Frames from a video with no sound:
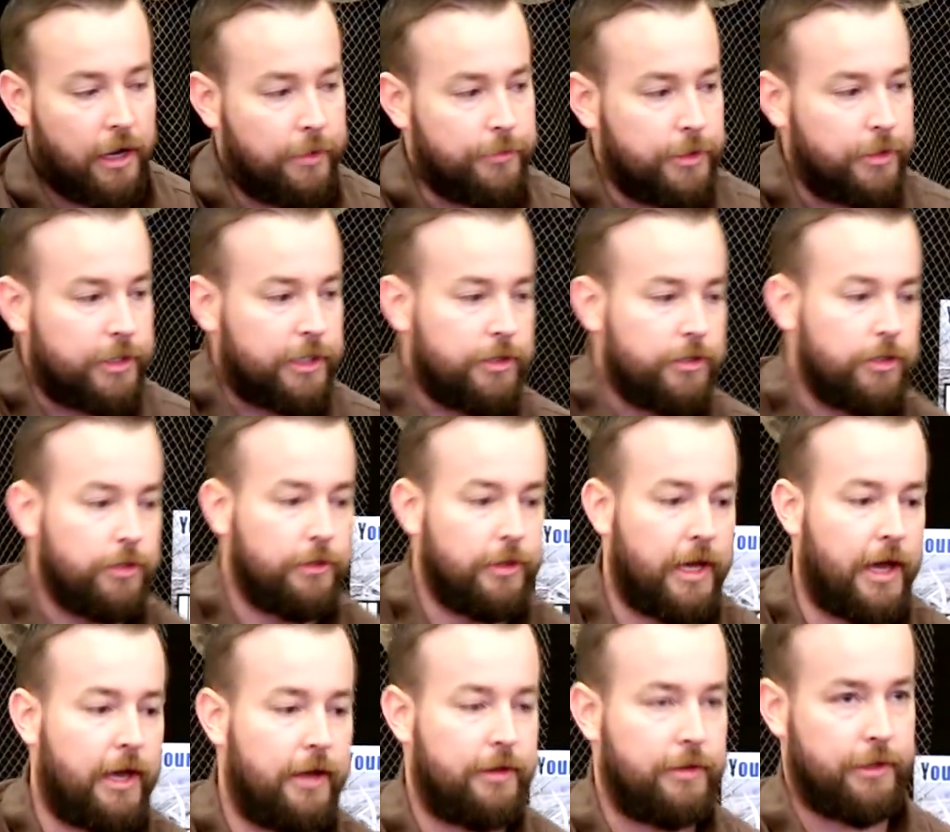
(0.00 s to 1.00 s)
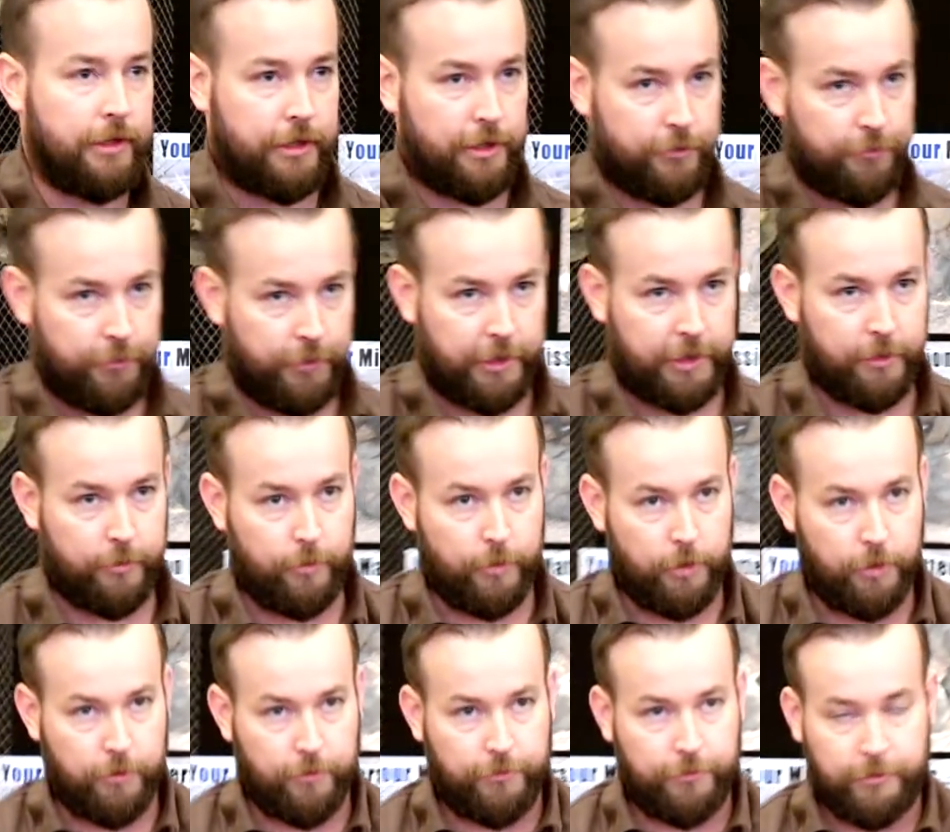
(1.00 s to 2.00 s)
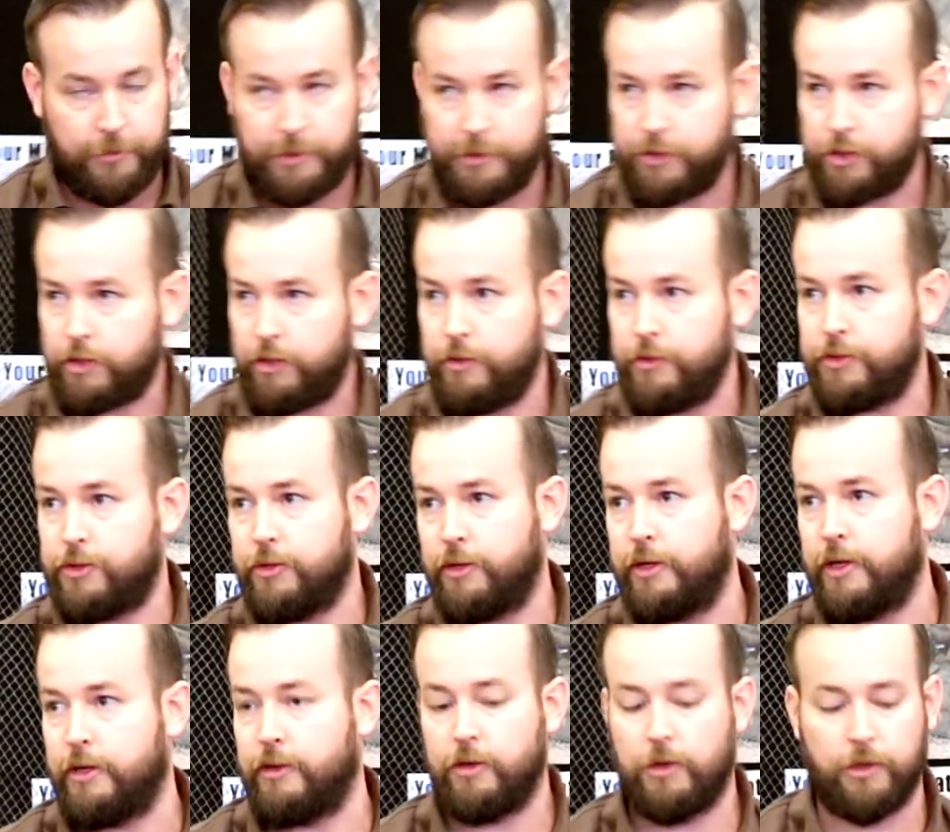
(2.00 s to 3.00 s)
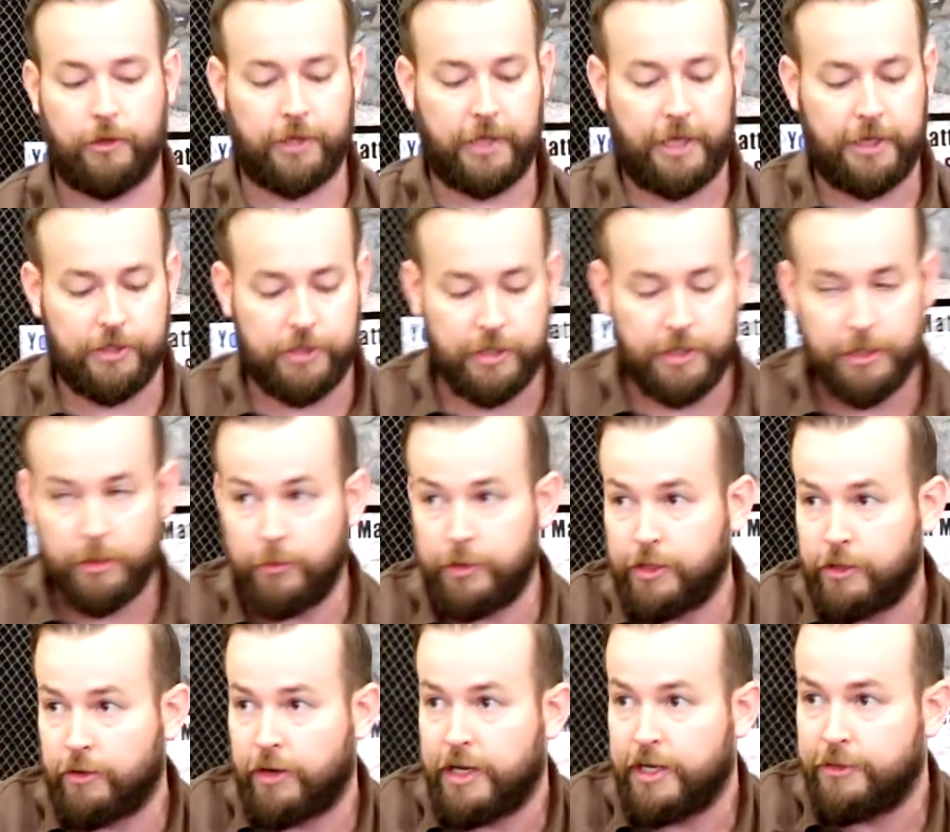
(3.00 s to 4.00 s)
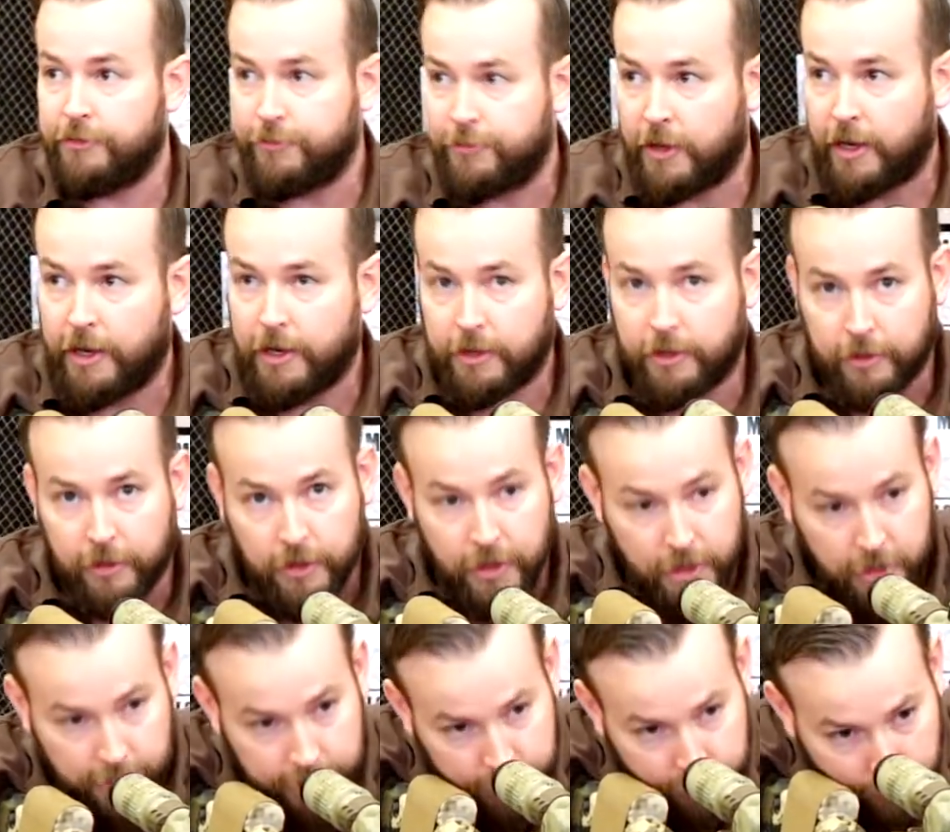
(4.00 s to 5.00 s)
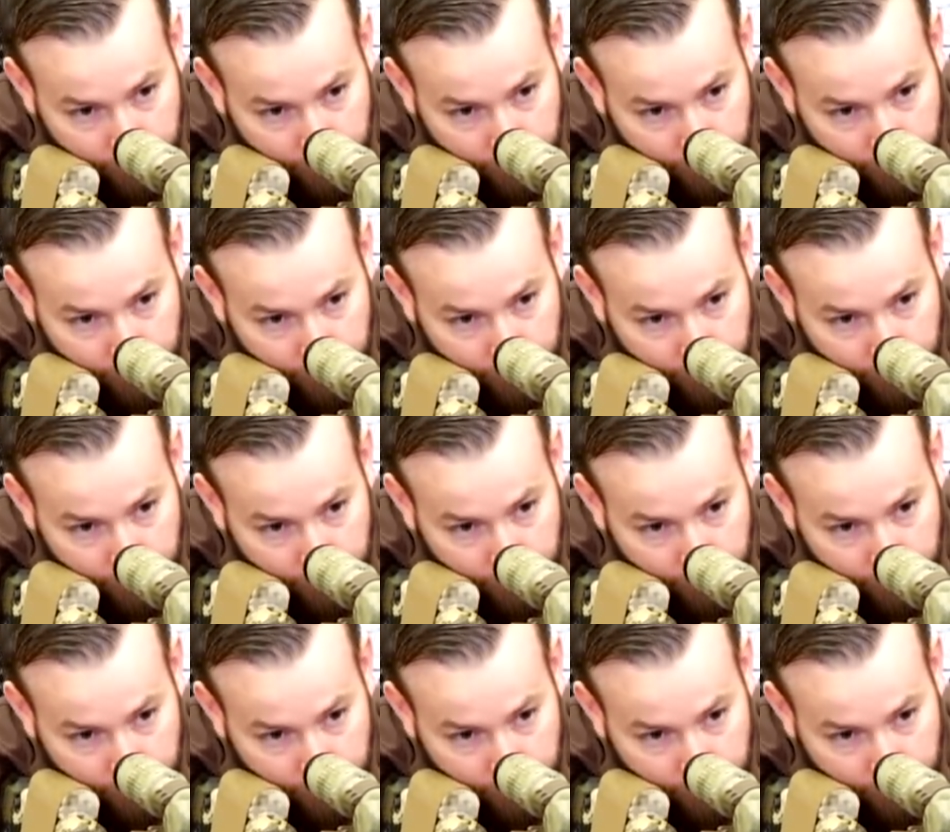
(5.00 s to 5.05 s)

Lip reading: you can do that. You can freaking move and scoot to another location, and when you're ready to fire, you